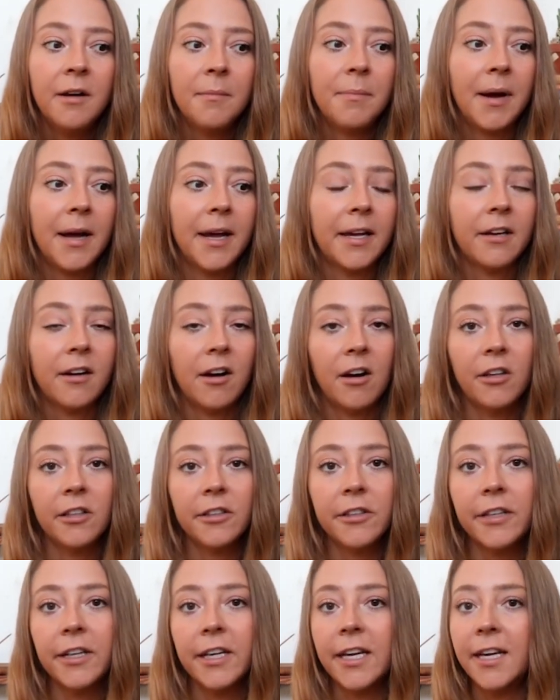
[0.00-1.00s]
by
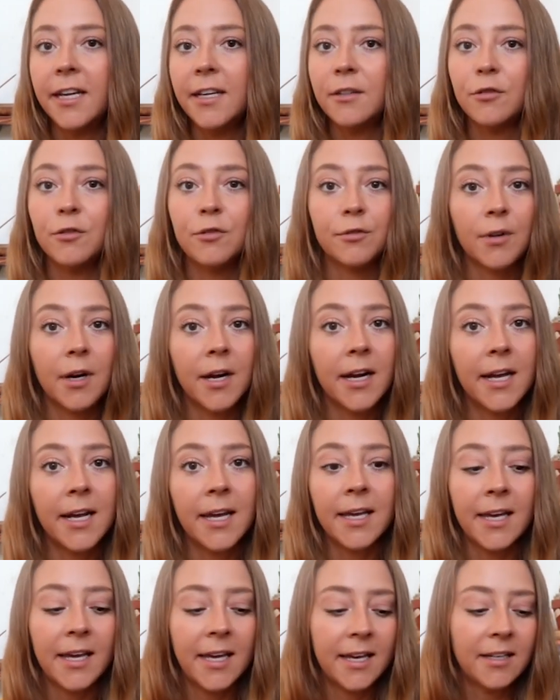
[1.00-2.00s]
coloring it,
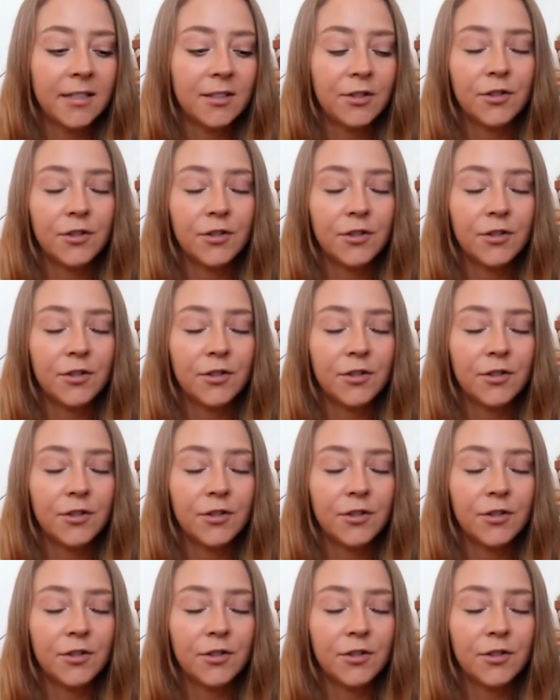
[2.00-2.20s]
drying it,